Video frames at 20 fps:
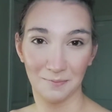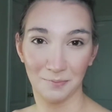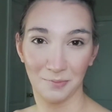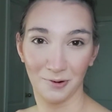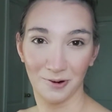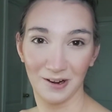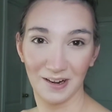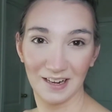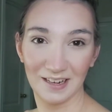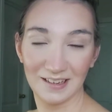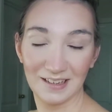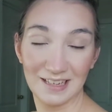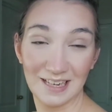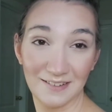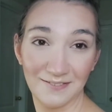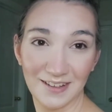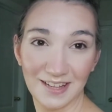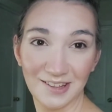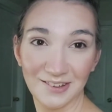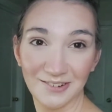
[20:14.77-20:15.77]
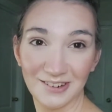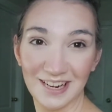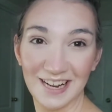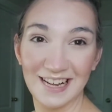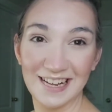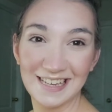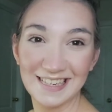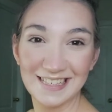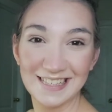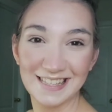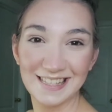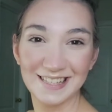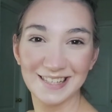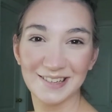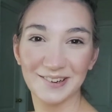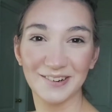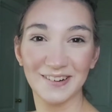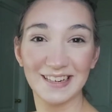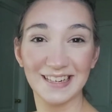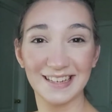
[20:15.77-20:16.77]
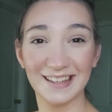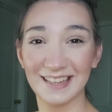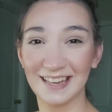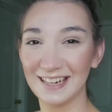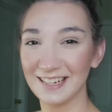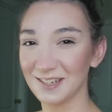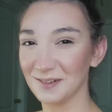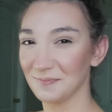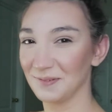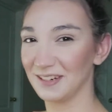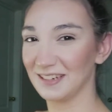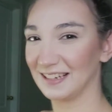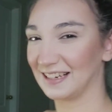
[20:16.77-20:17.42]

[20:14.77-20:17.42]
boring TV screen. So I decided to put a